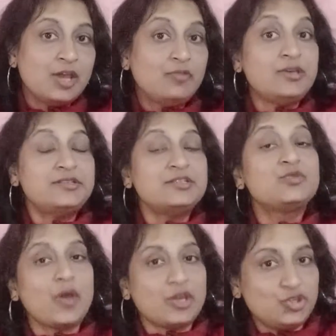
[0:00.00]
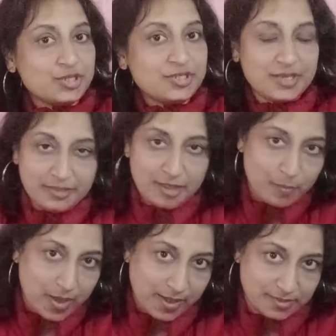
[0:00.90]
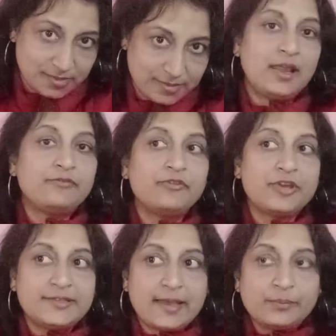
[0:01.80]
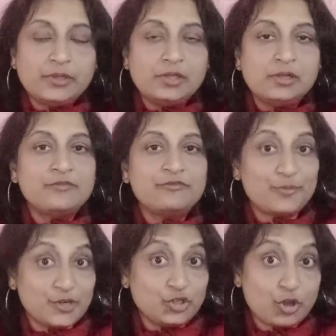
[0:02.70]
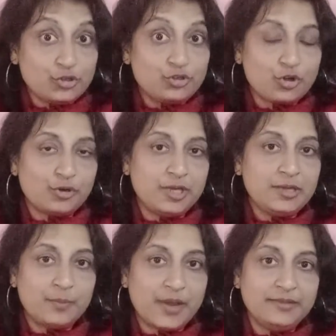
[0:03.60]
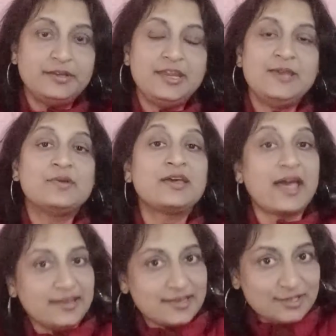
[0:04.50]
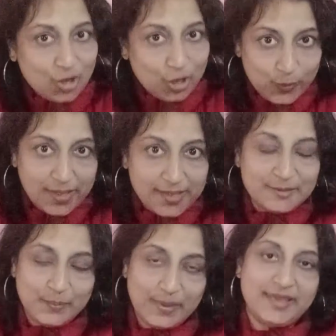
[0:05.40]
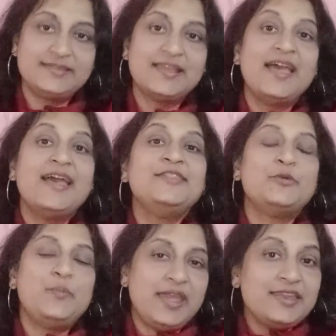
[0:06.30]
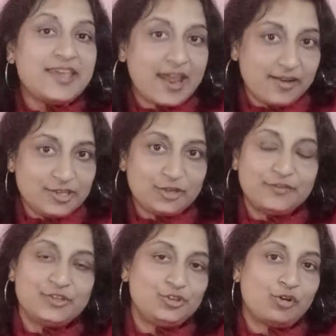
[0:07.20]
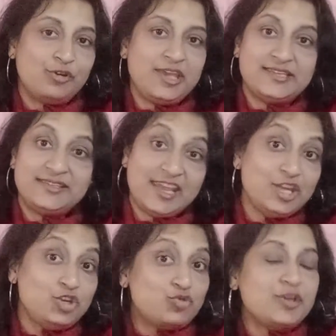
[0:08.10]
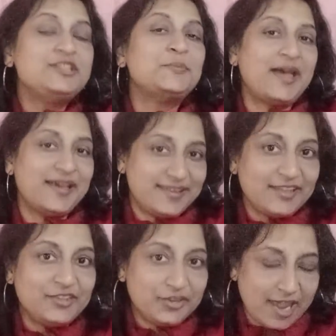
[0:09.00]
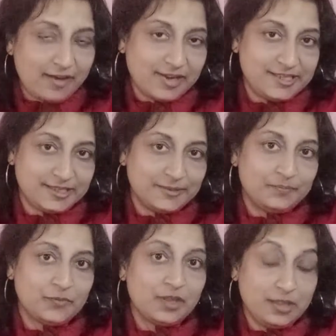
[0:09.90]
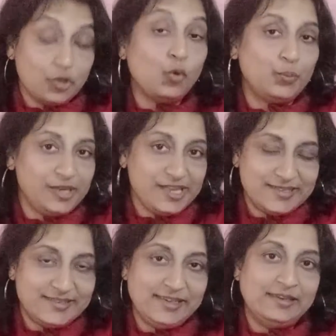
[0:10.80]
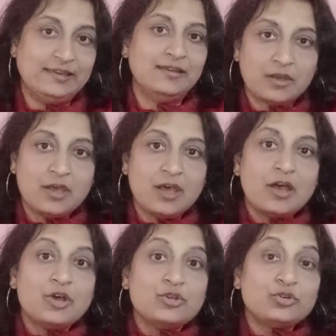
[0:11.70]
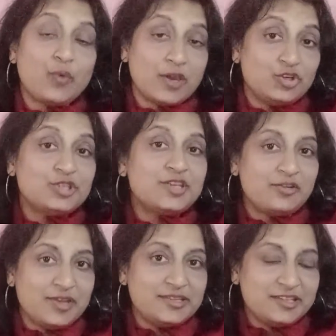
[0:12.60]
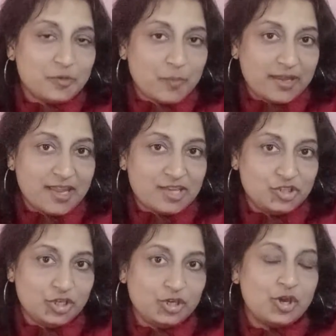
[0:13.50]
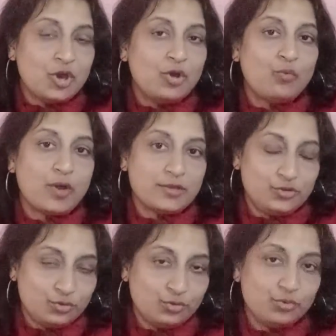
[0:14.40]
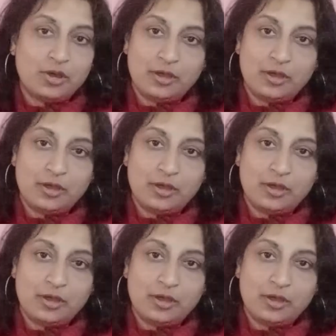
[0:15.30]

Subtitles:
raises questions in their minds. Like for example, for my short story by the name Kindness Always Pays, the main character of the story is intrigued by another character in the opening scene. So questions are raised in her mind as she wants to